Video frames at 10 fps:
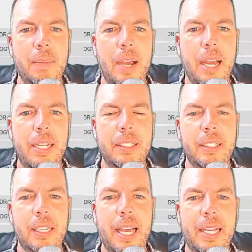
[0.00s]
highs in
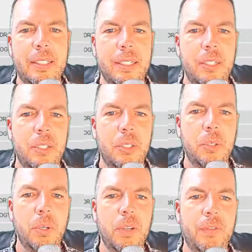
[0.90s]
the last
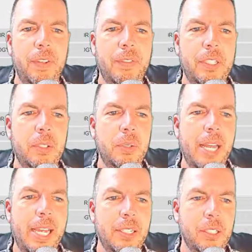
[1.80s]
252
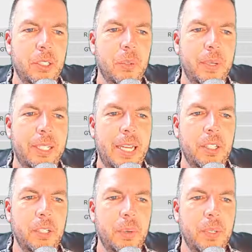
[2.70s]
days is so what that's
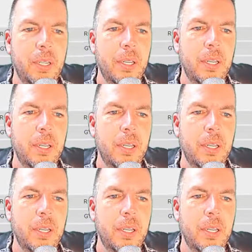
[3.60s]
showing.